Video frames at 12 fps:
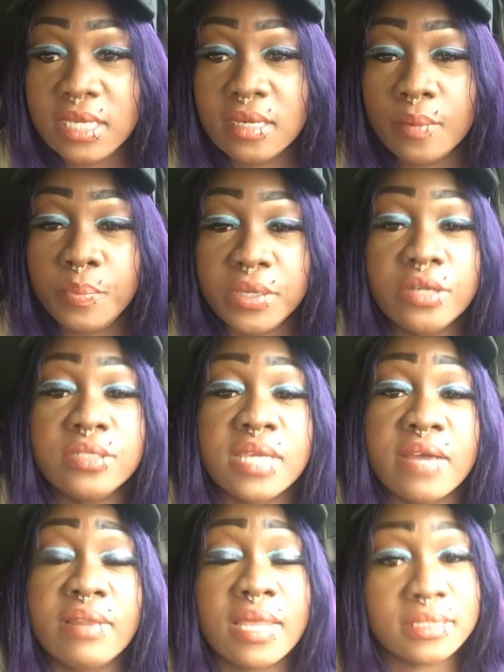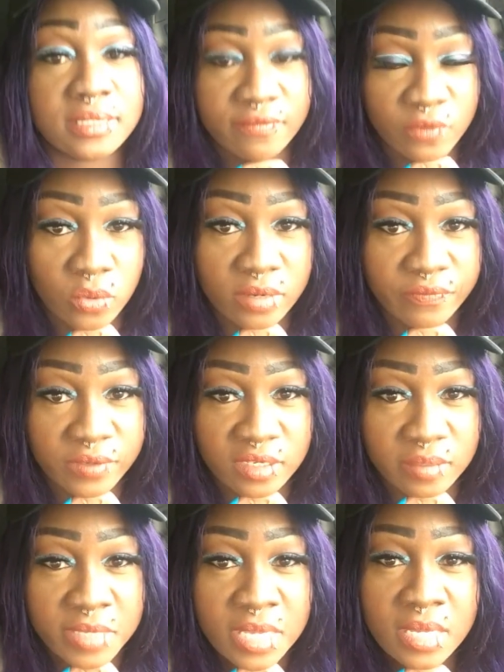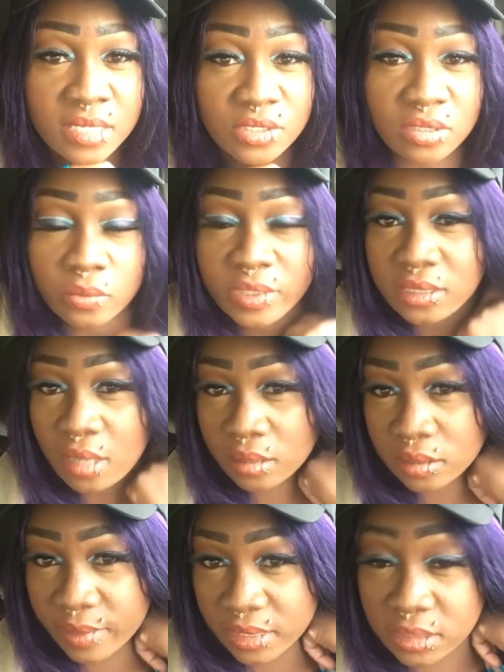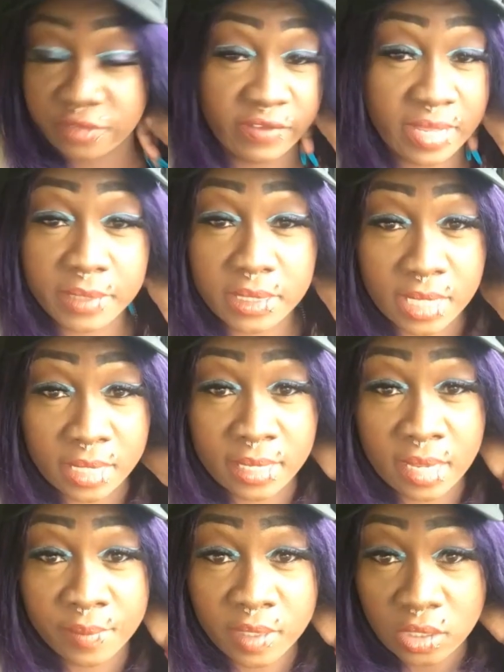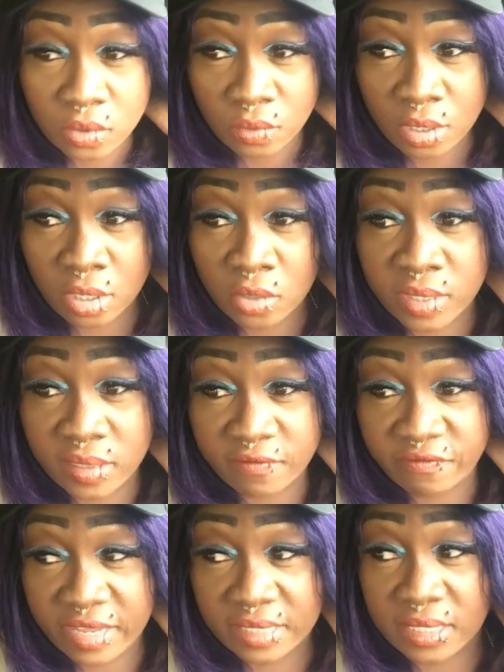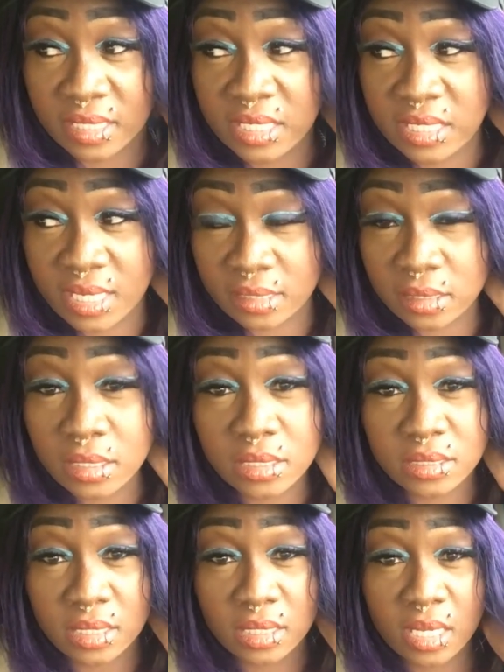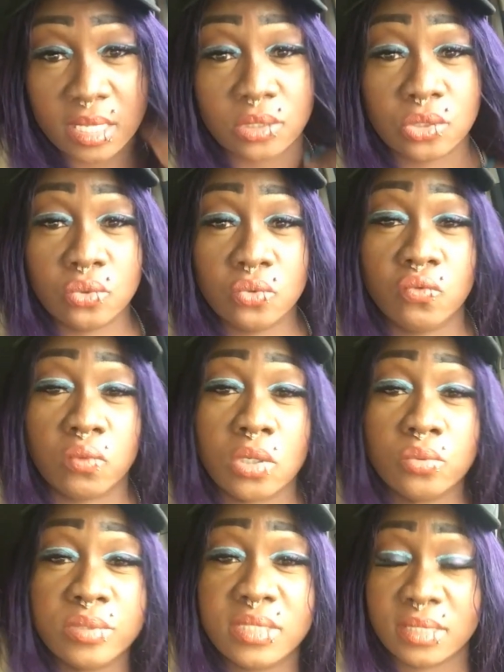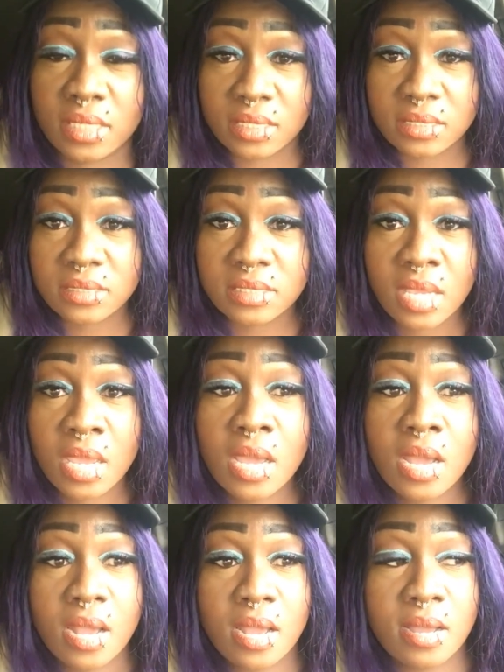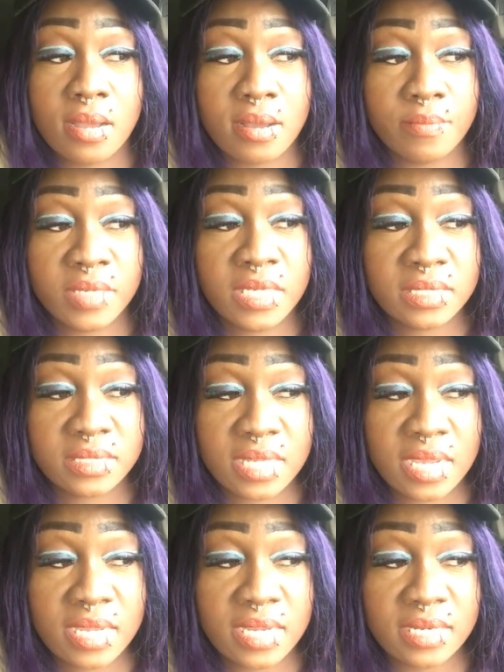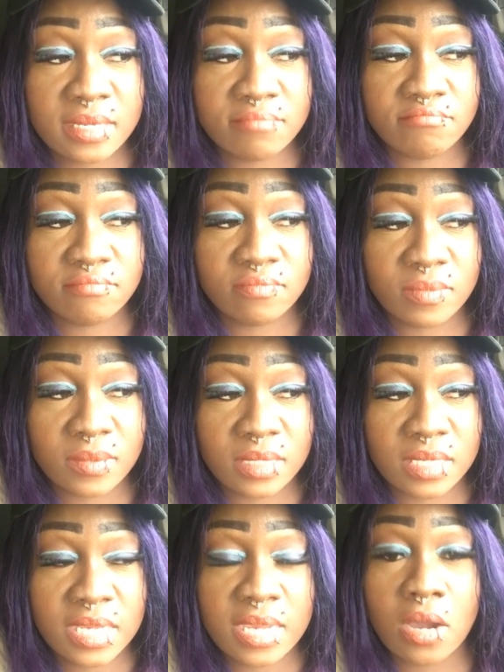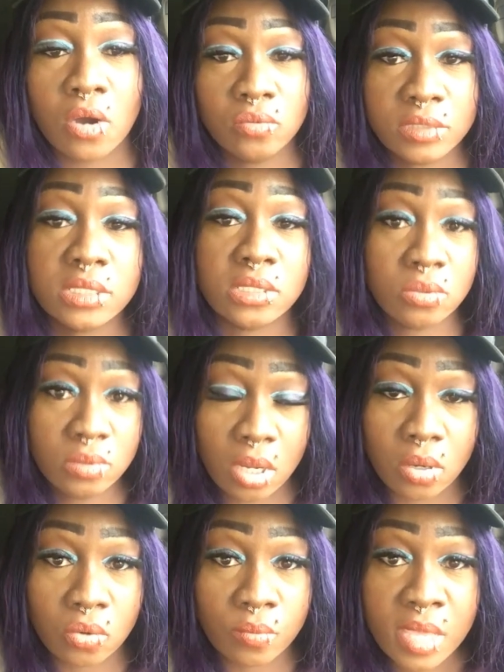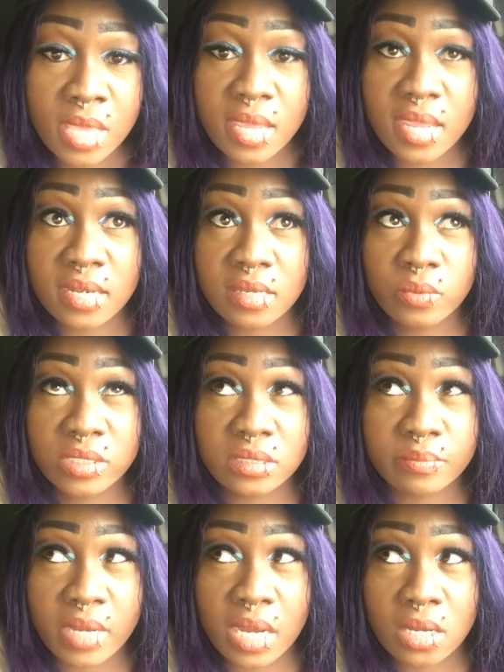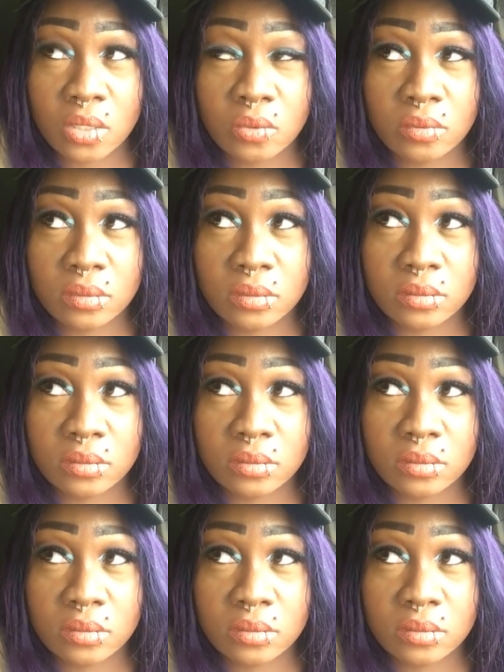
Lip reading: appeared to have a lot of stuff going for him. You know, we talked about his family dynamic, you know, and the fact that I think he said he had two grown sons. He owned his own home, and it was about